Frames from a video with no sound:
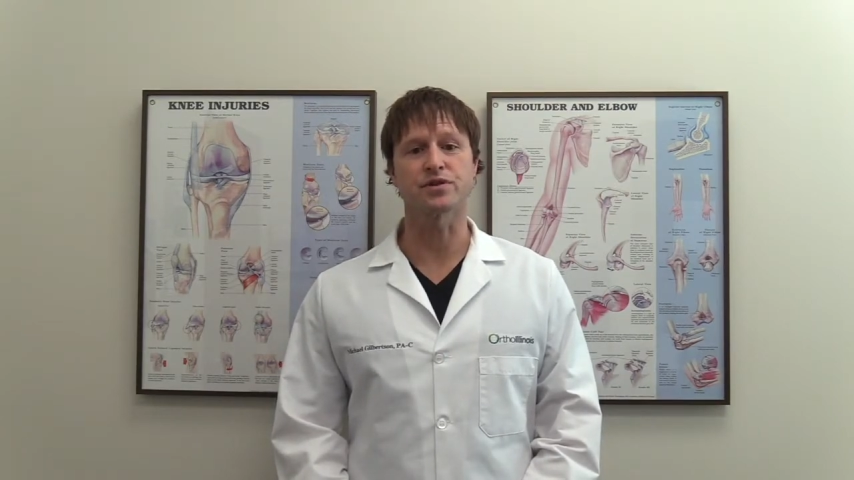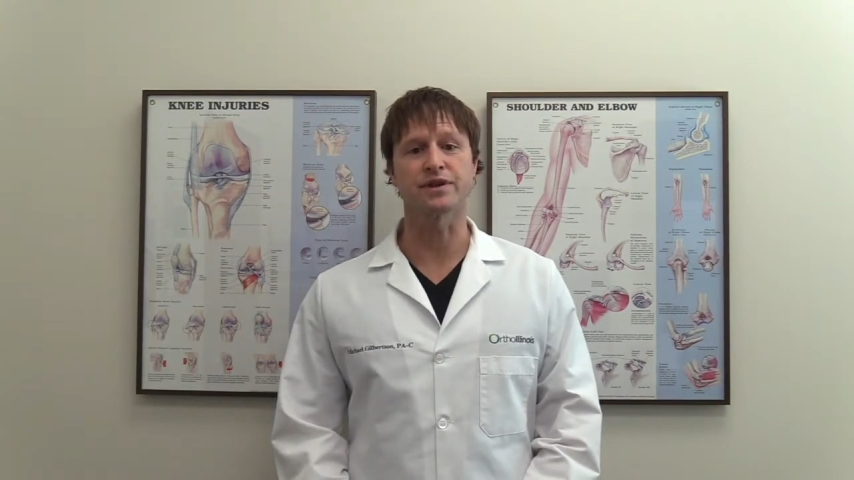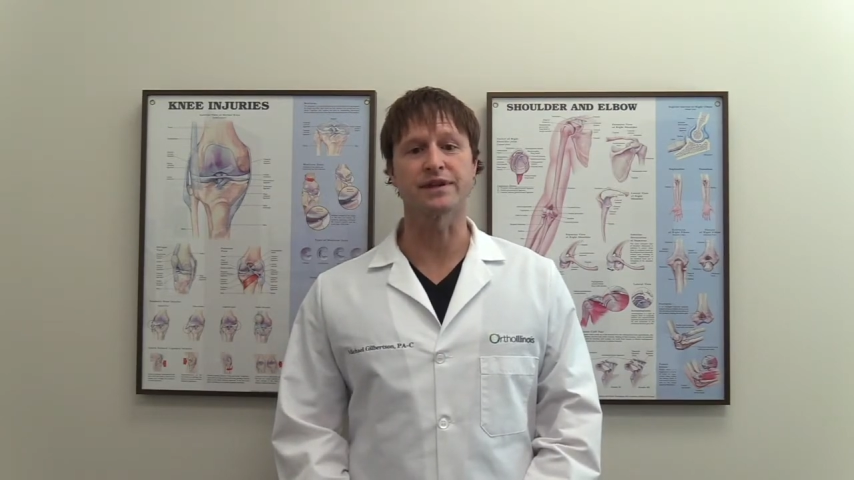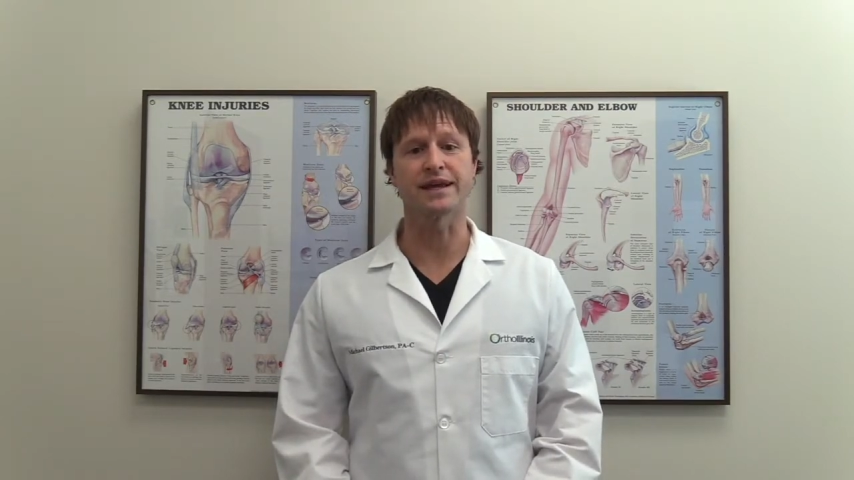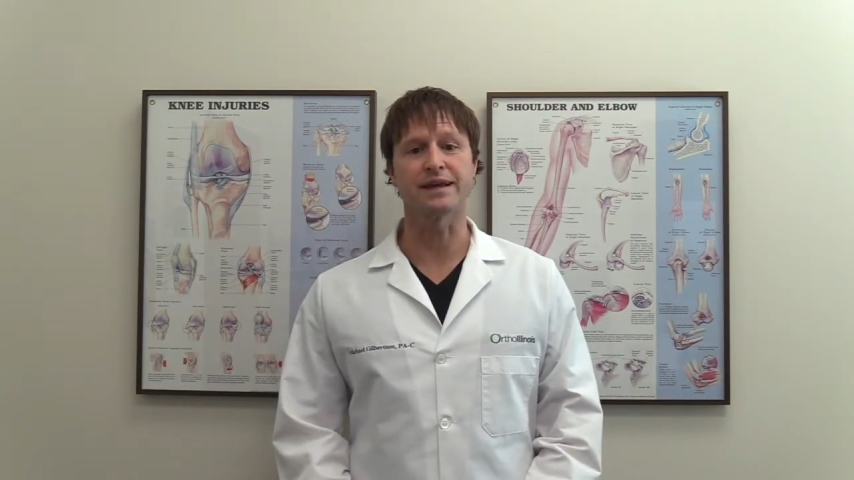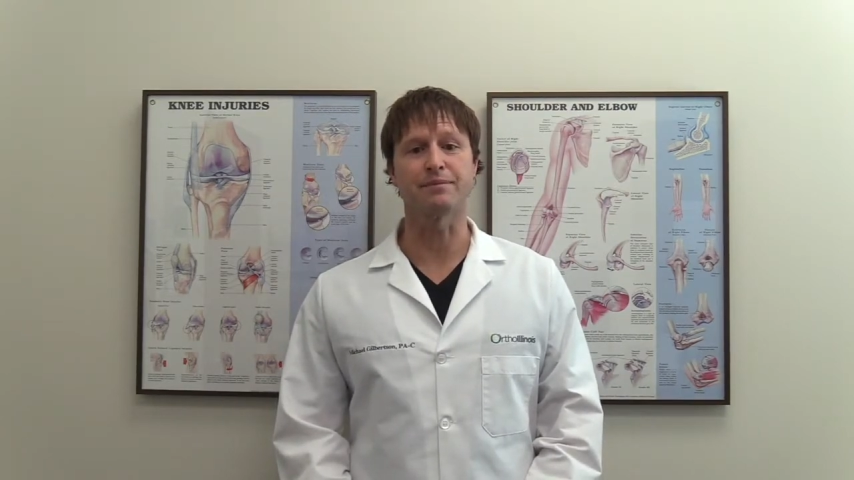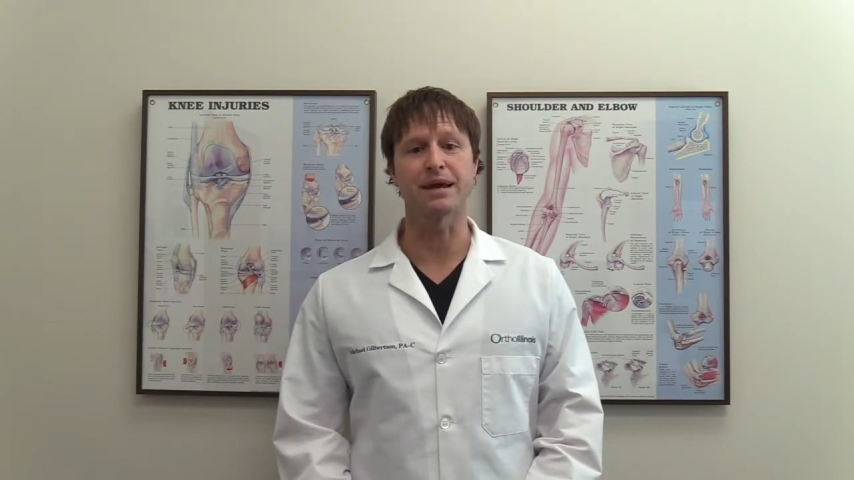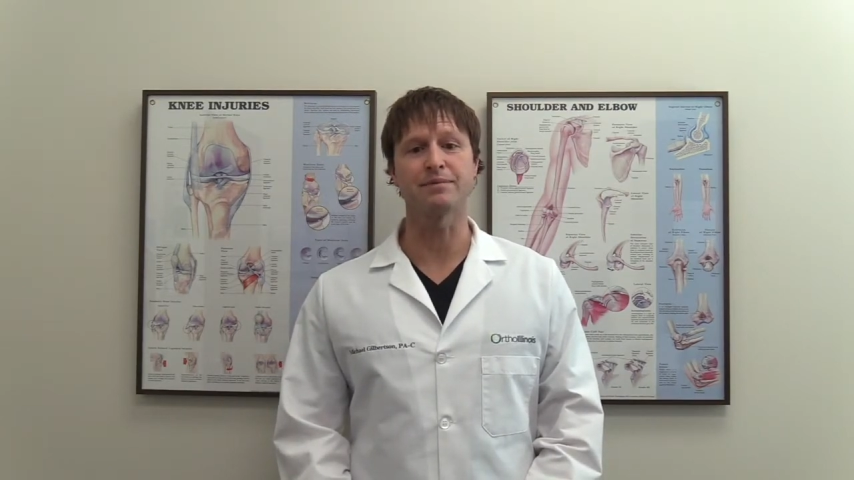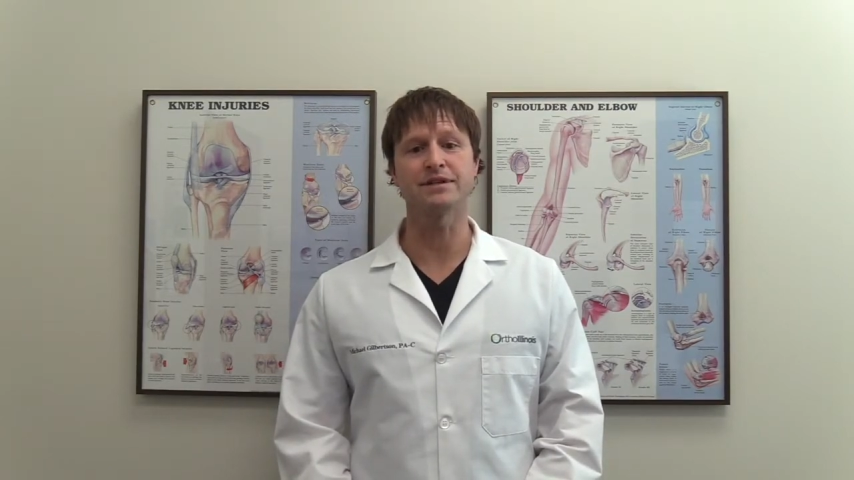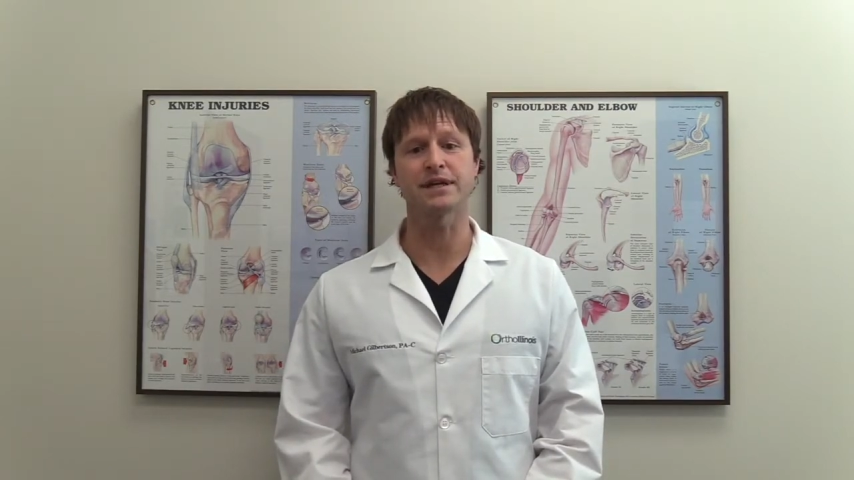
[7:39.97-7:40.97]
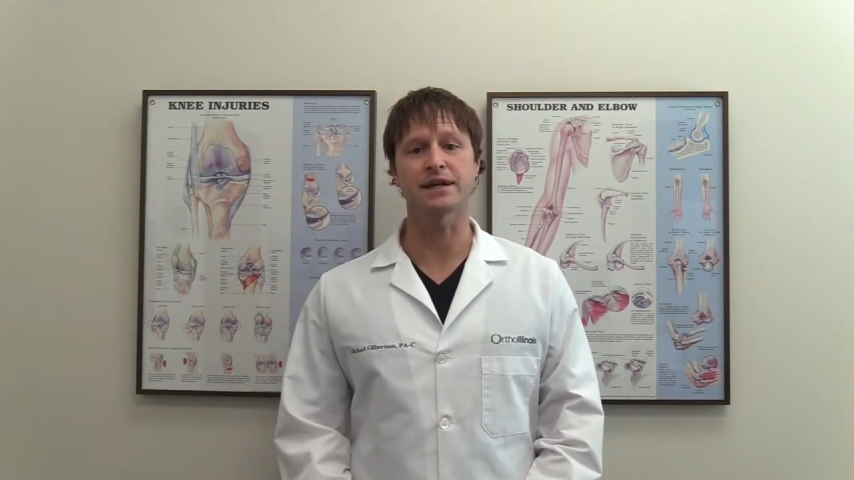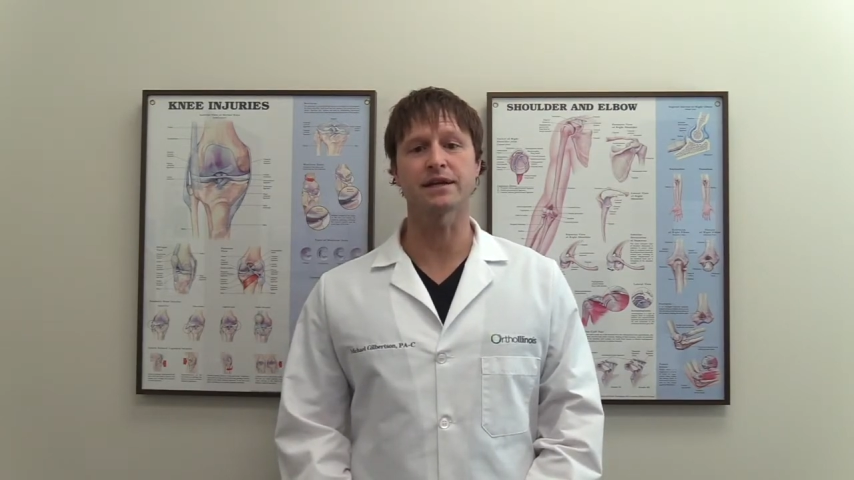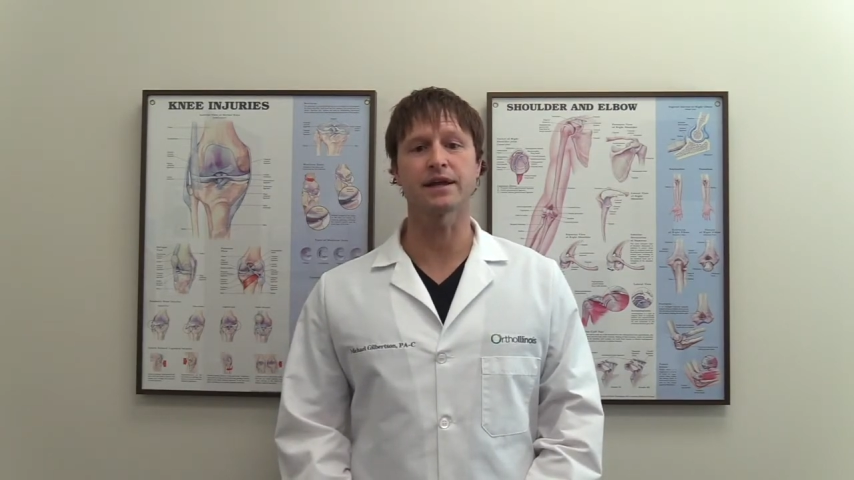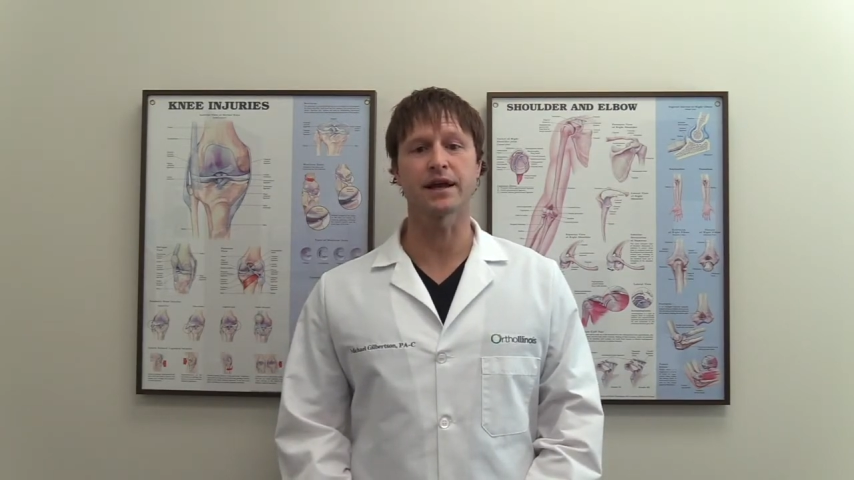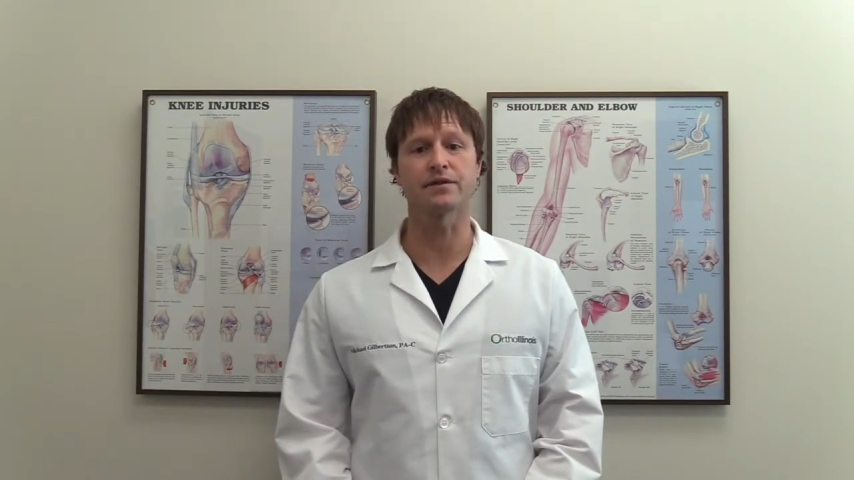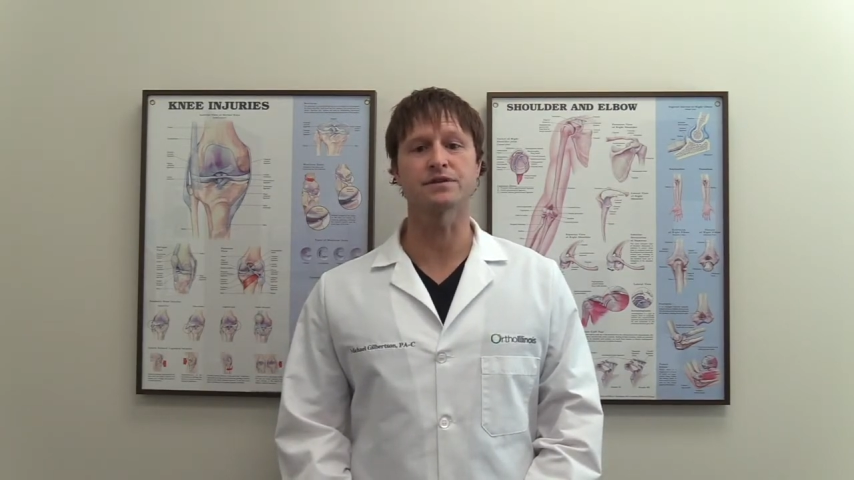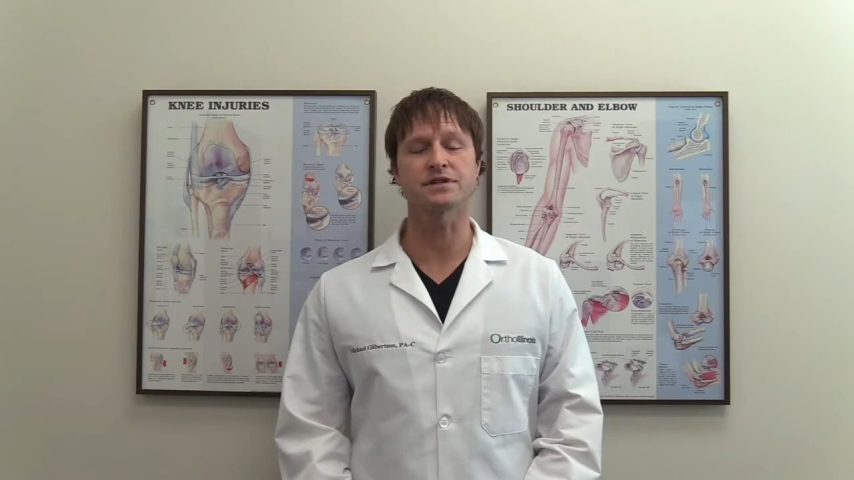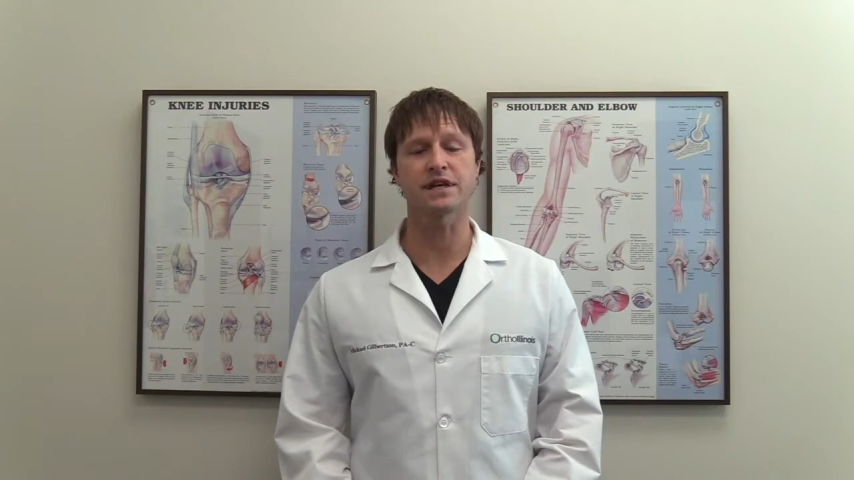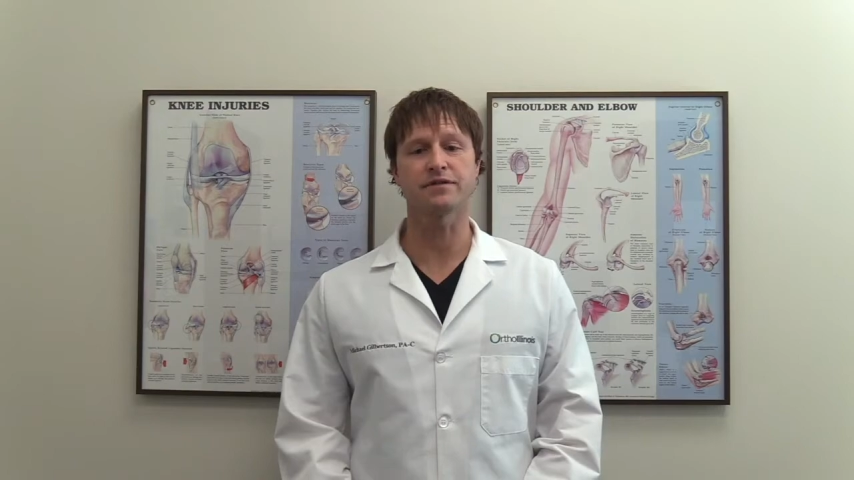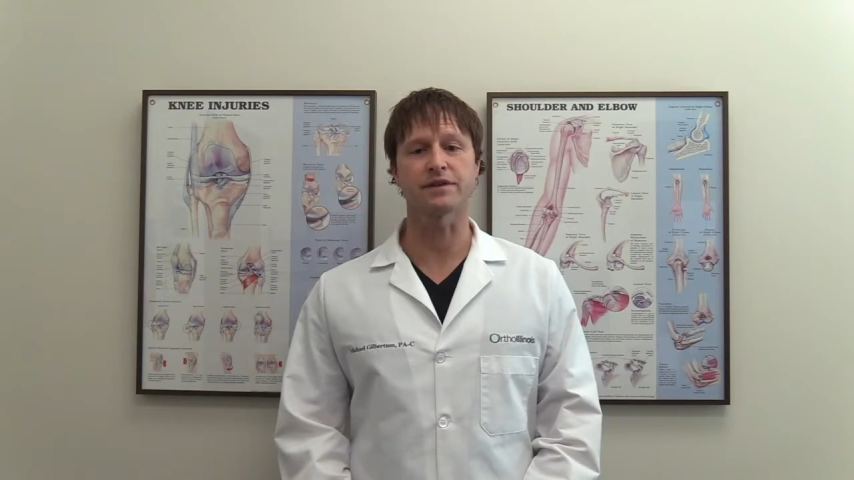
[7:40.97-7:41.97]
that they may be taken together
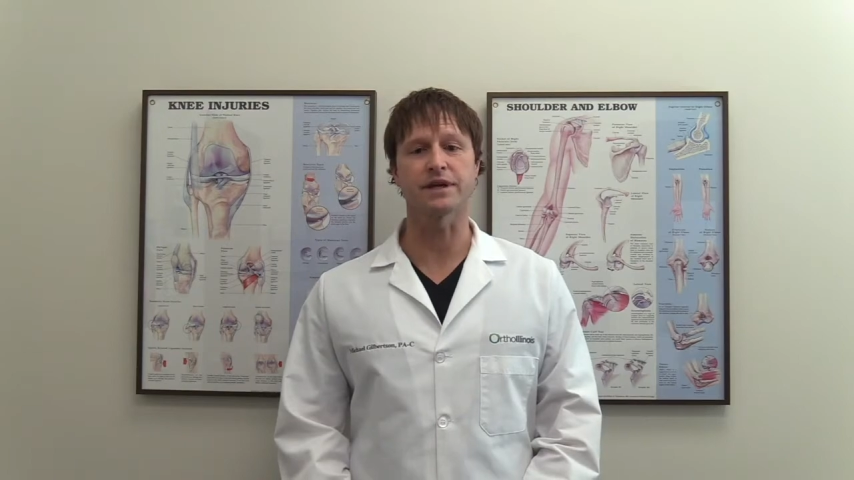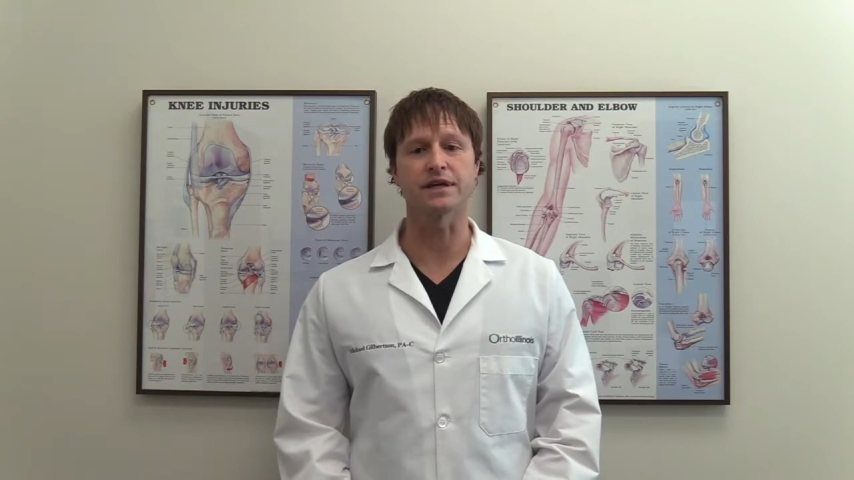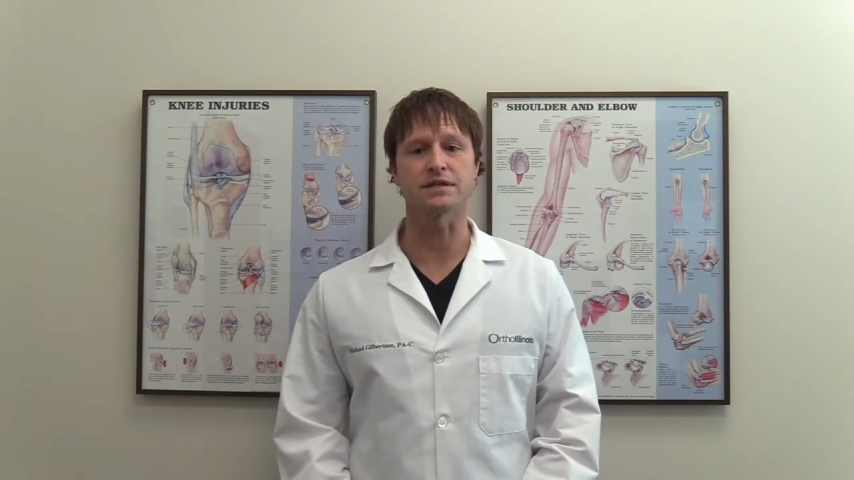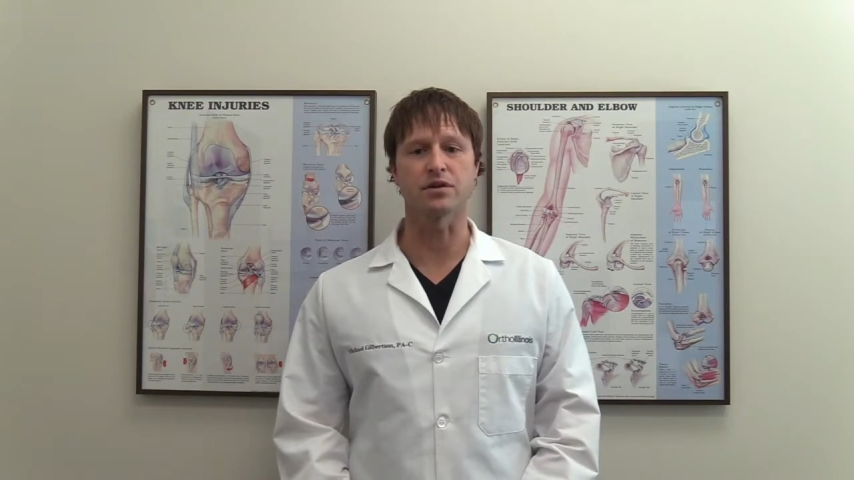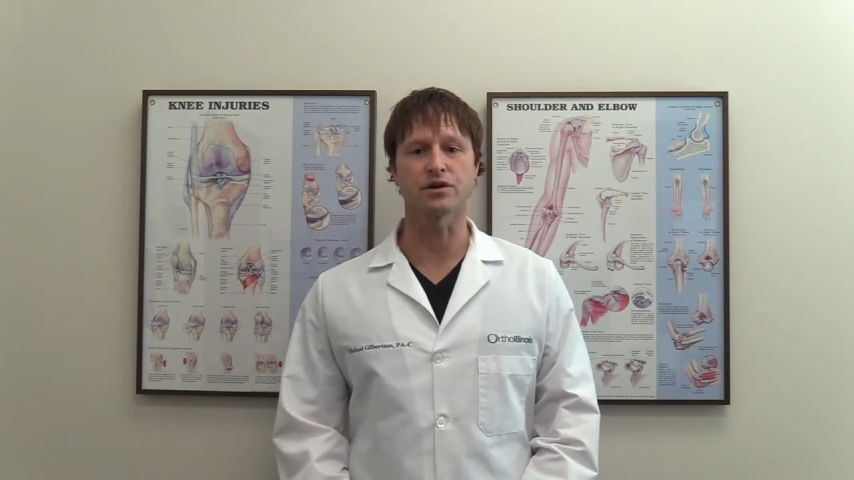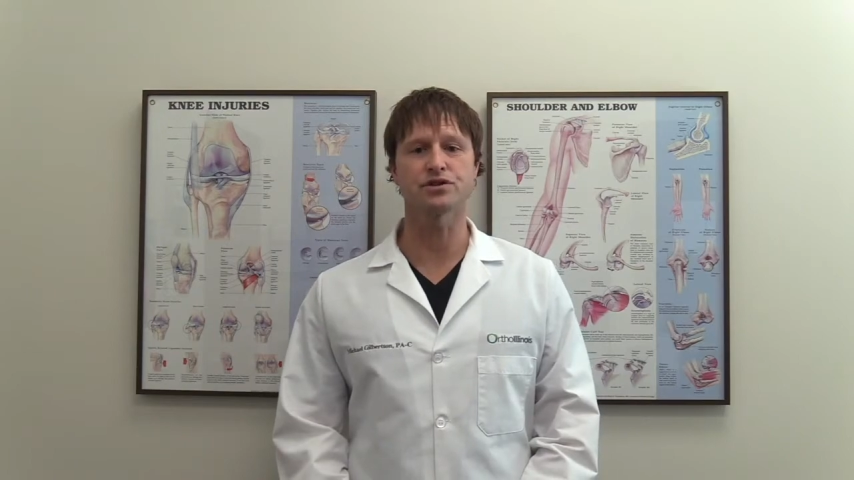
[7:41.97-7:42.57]
safely as long